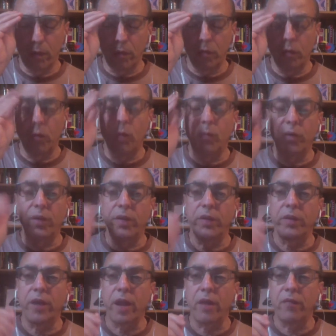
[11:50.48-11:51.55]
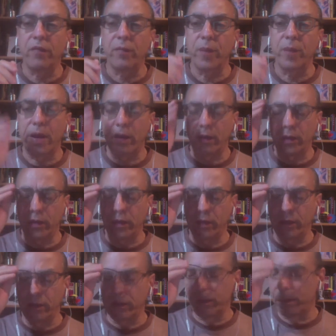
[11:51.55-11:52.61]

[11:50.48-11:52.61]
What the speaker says: So we're breathing diaphragmatically here.